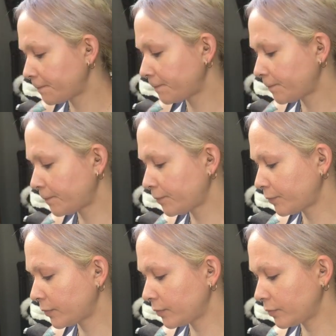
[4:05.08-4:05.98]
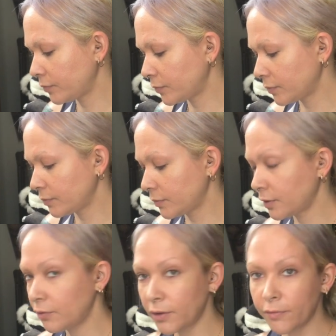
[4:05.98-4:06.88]

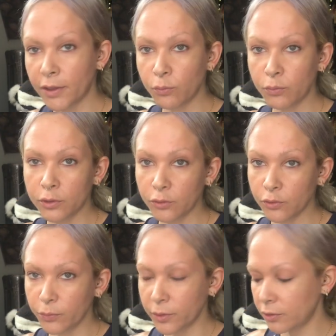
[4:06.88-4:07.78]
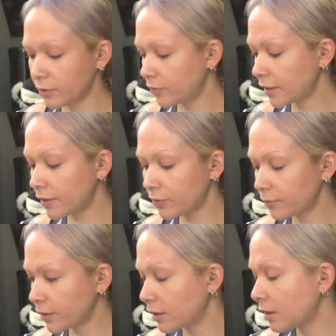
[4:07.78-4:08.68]
I have had one of those periods. I get
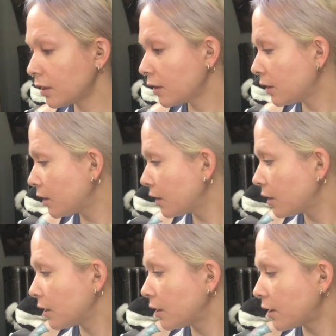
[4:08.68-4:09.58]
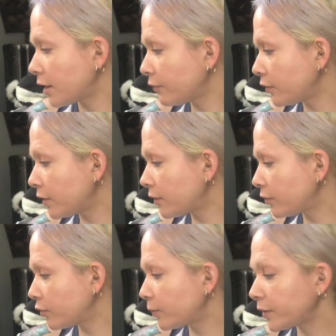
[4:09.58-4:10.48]
them like every
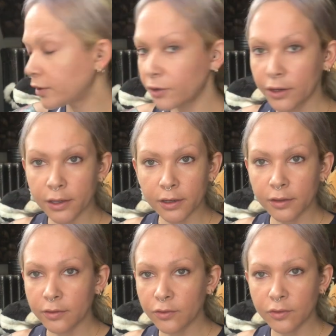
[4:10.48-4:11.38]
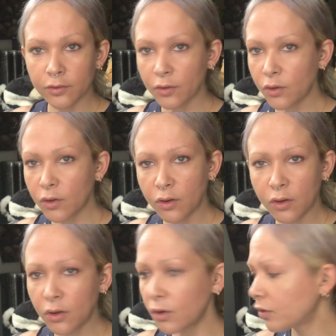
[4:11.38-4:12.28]
other period is just
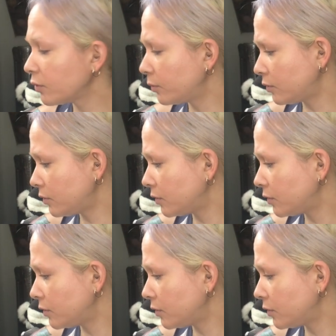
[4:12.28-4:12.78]
horrible.